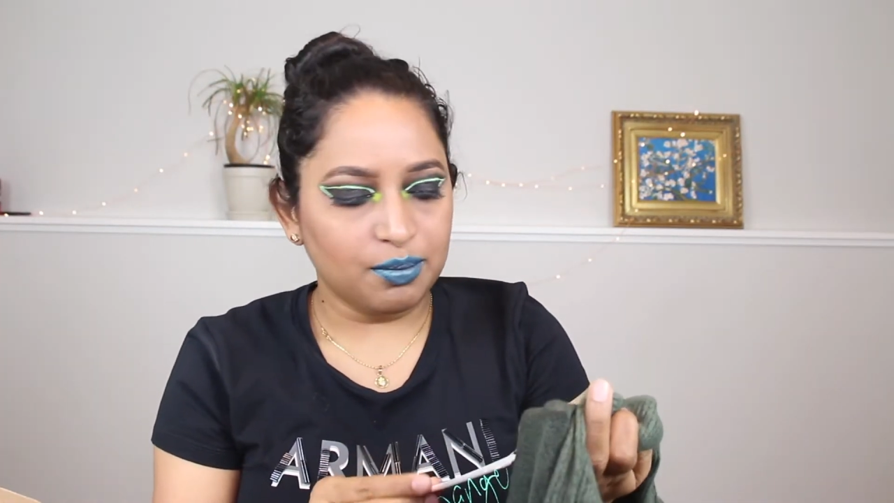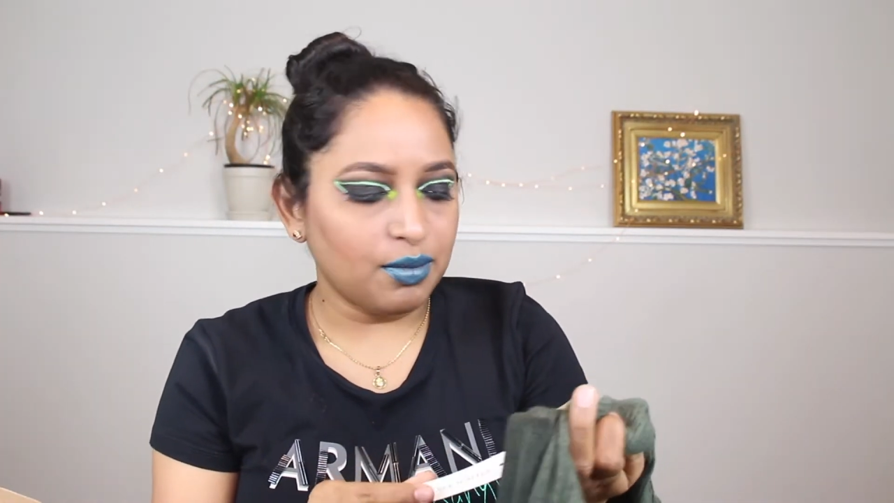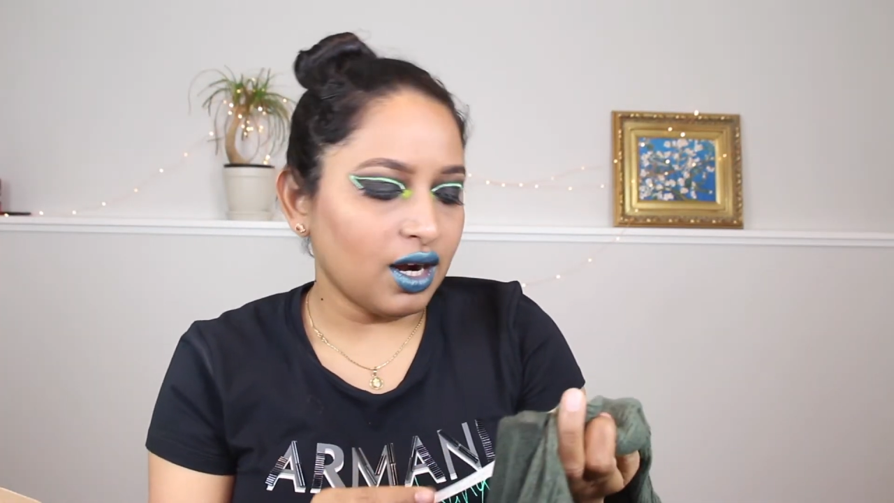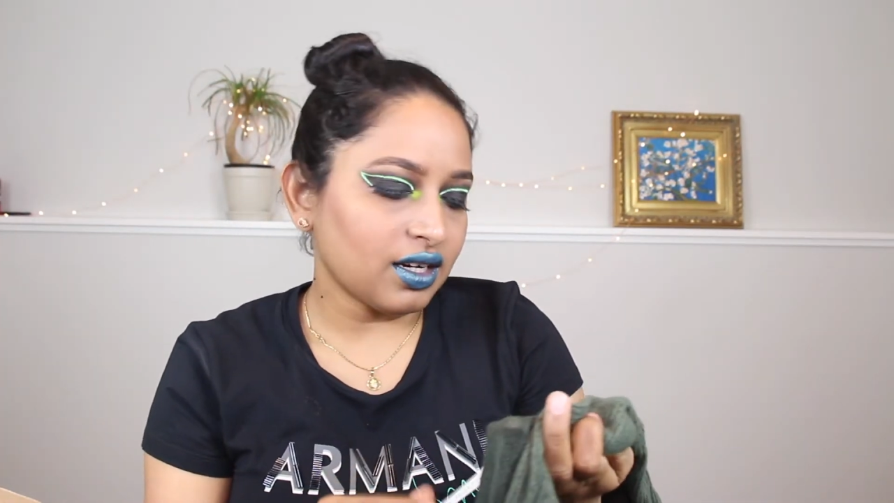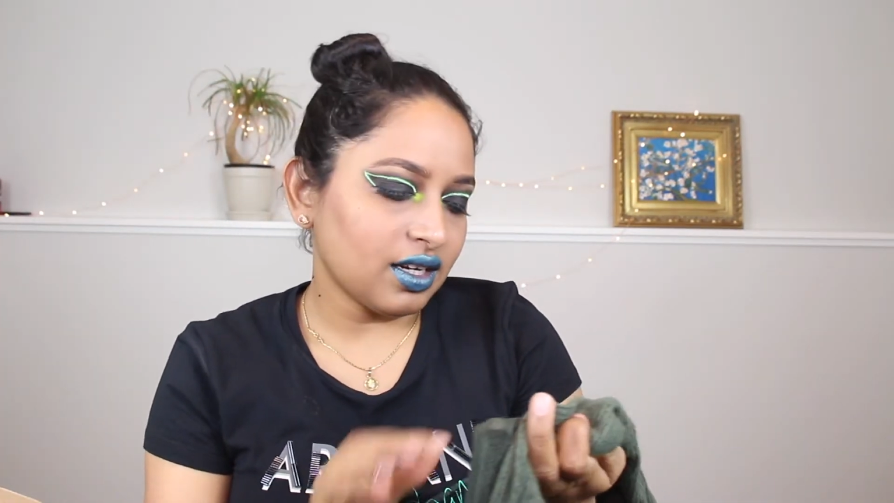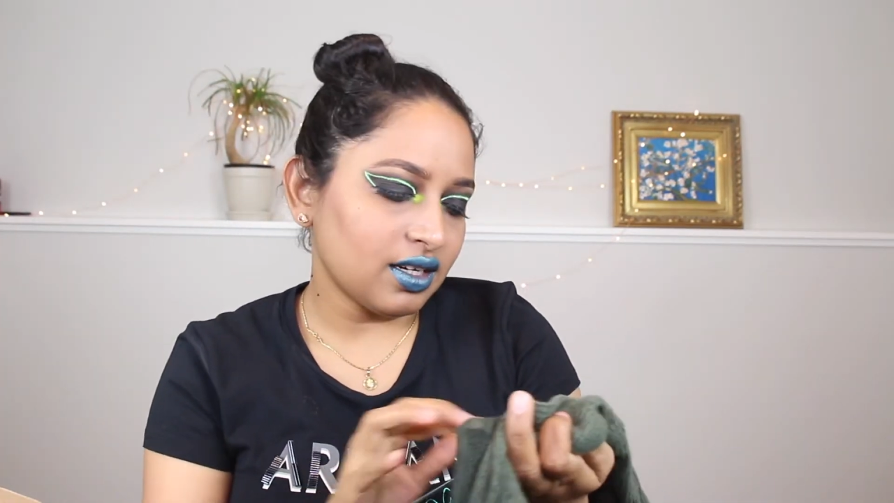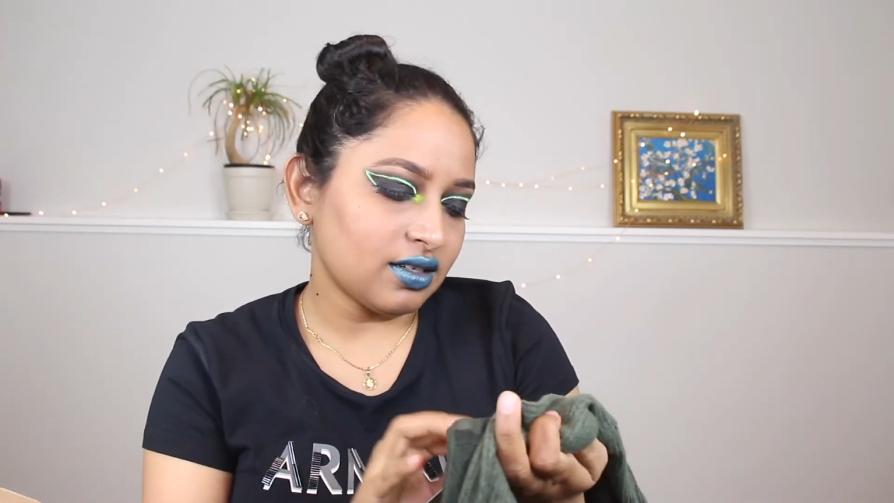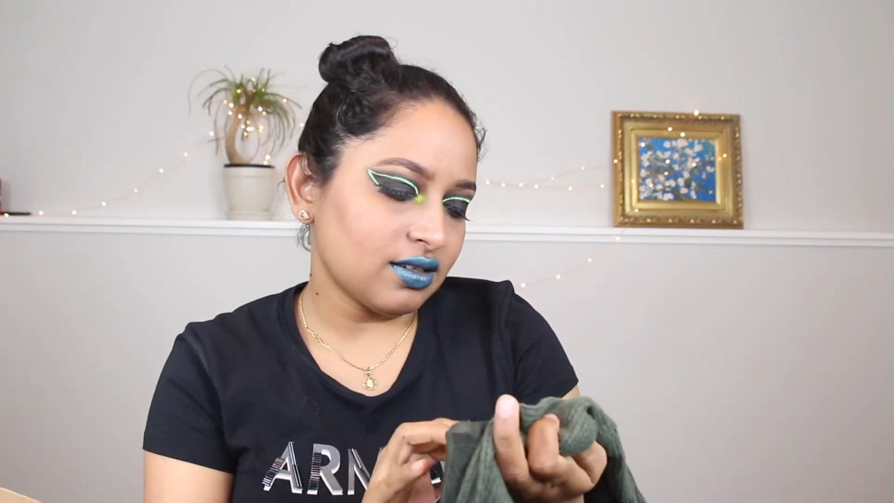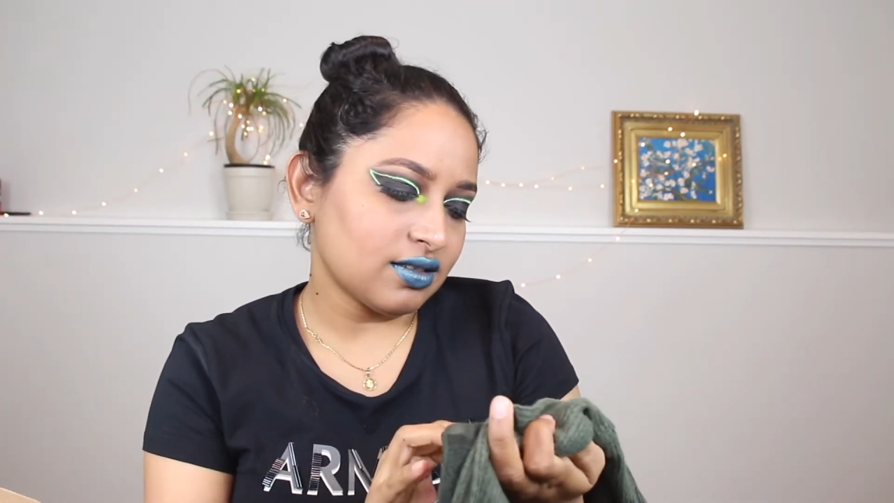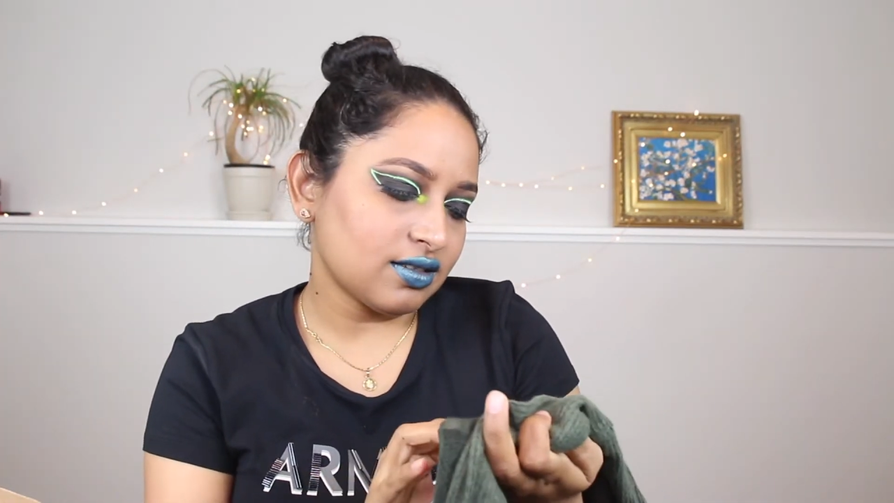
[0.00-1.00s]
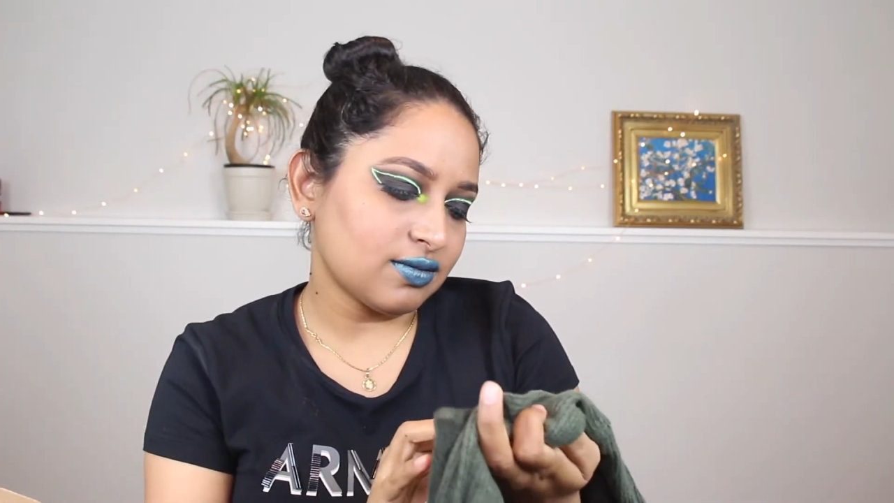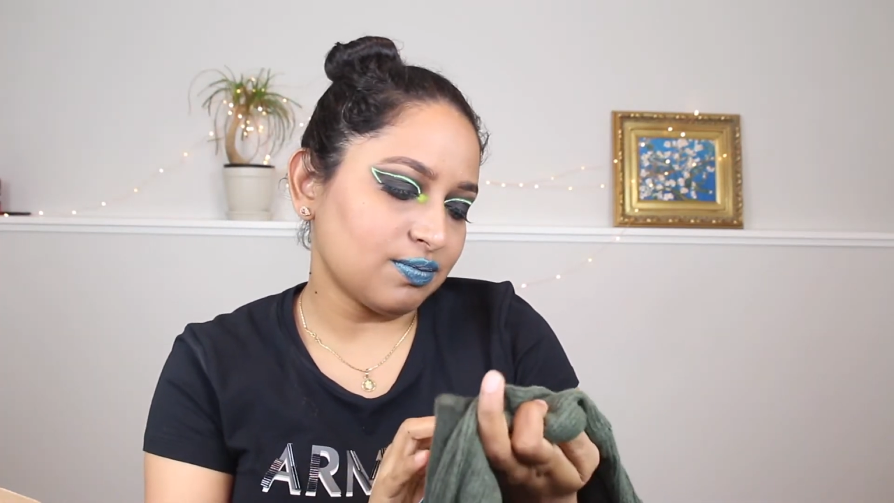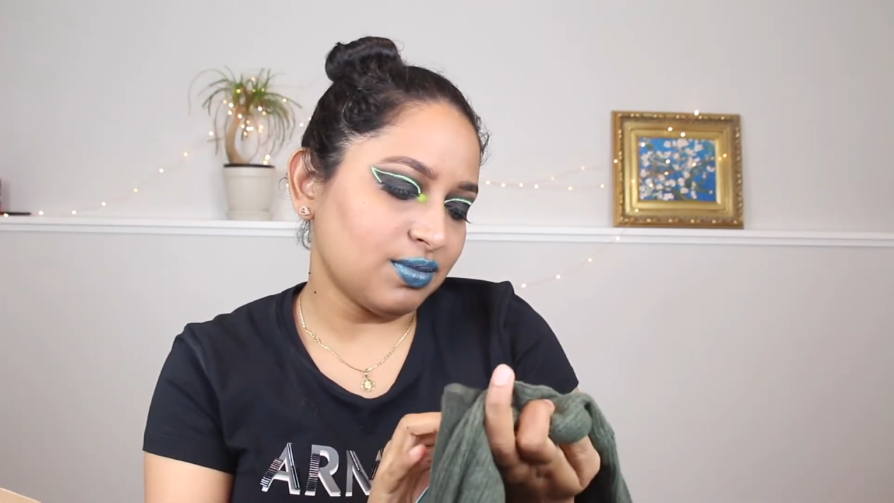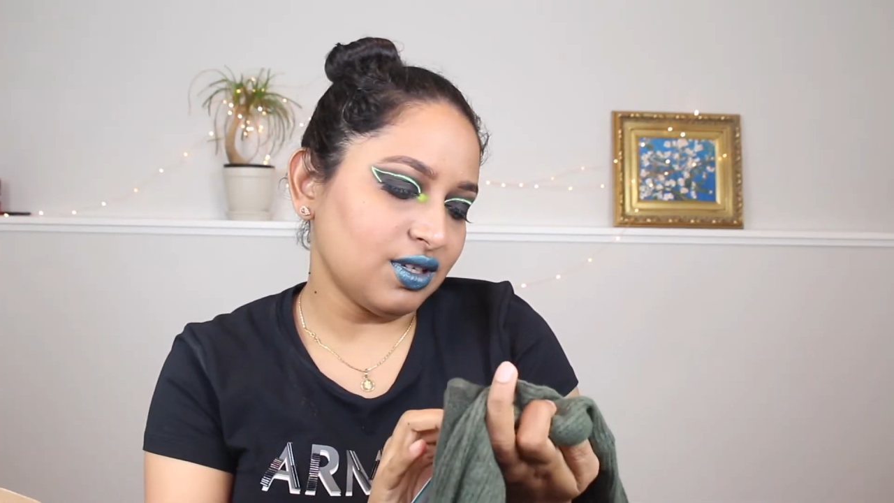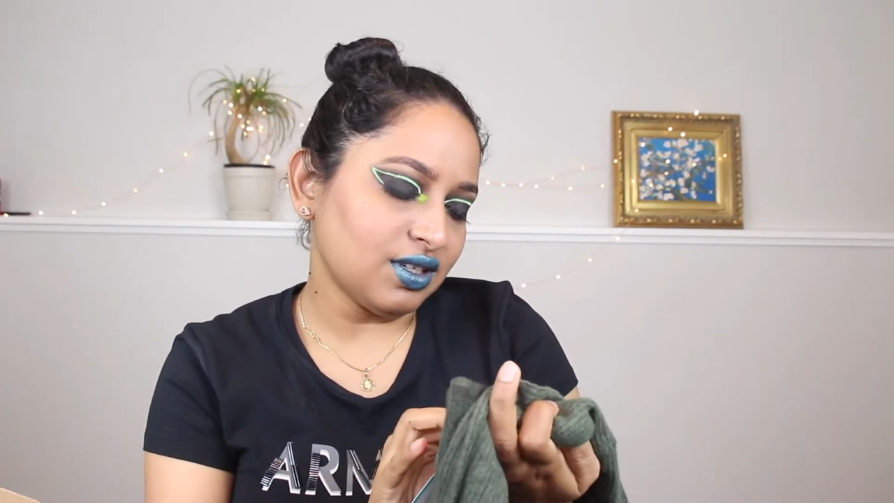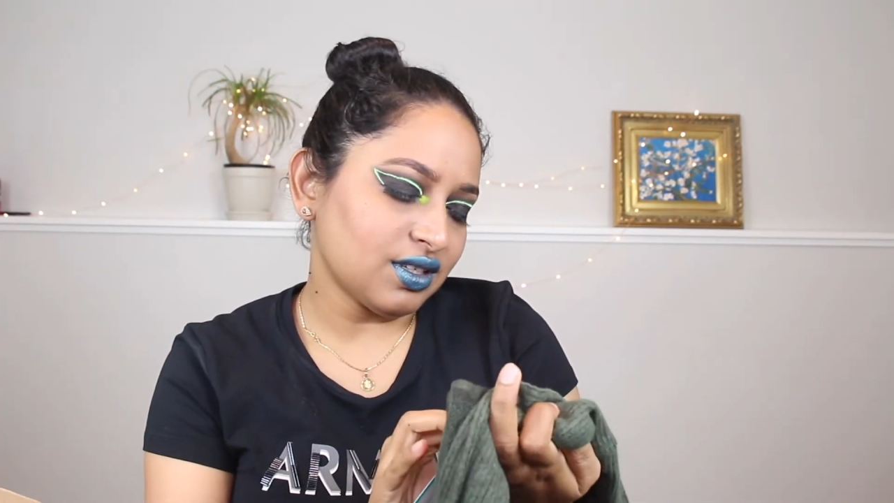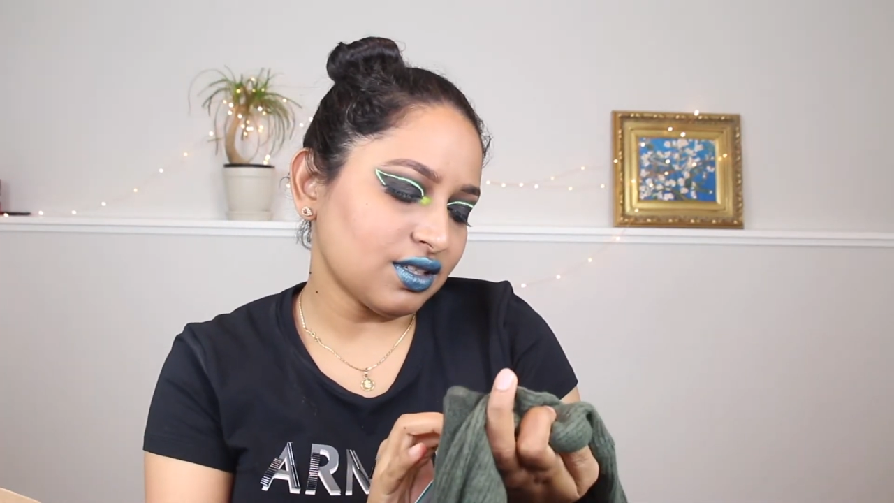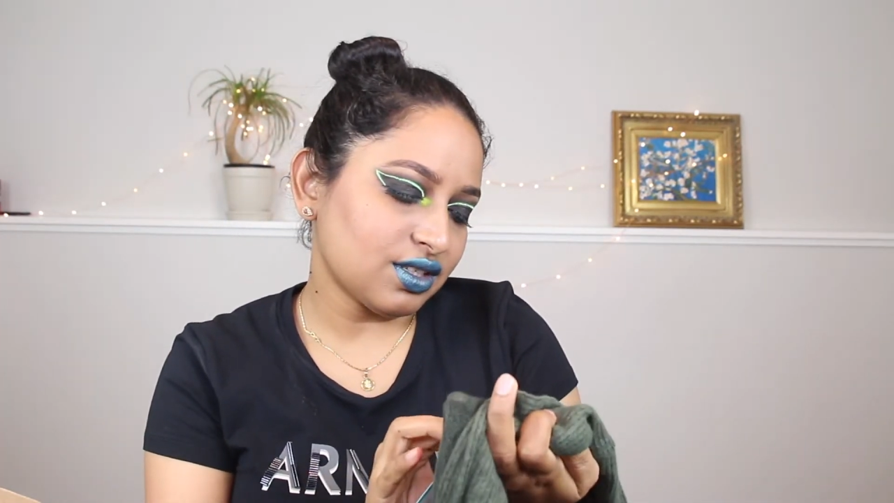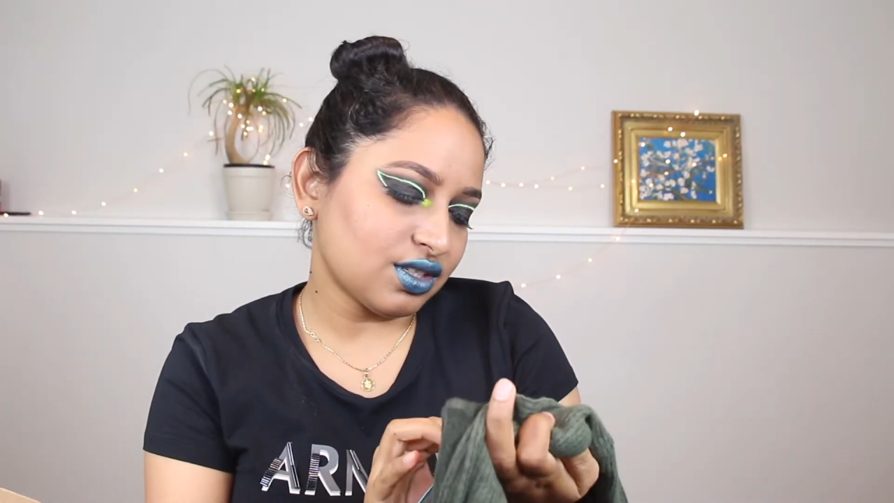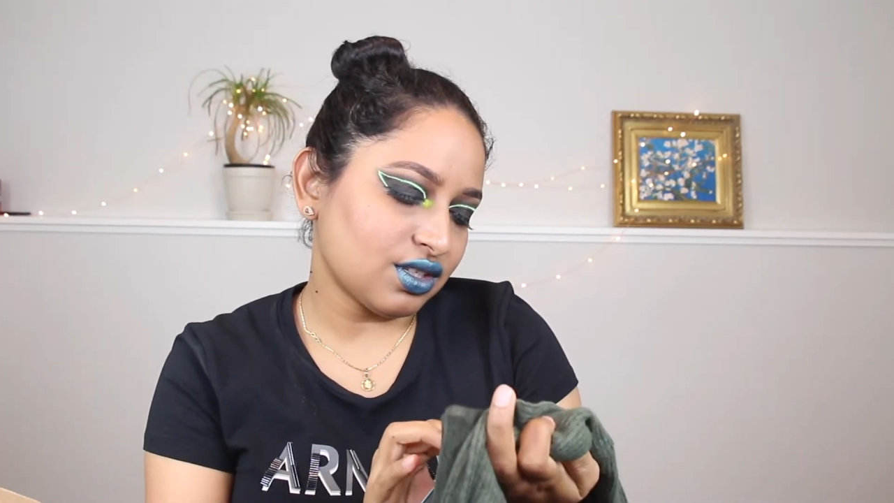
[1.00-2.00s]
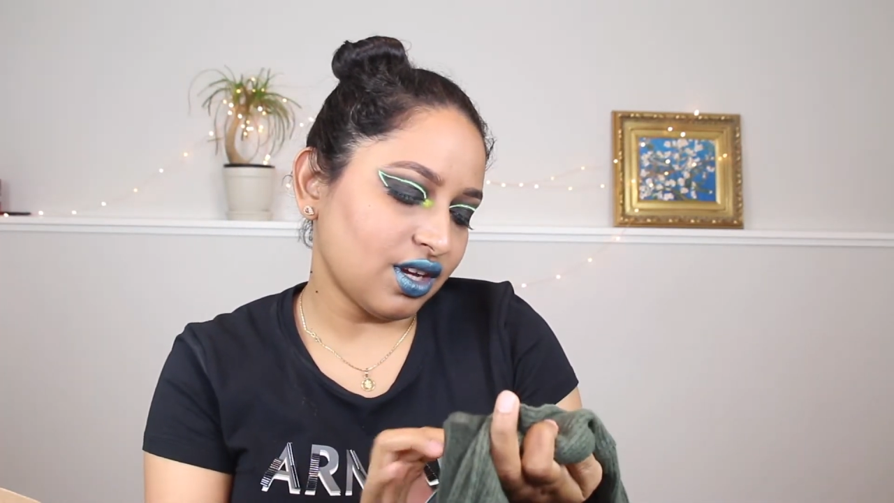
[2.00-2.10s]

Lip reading: Market Splurge,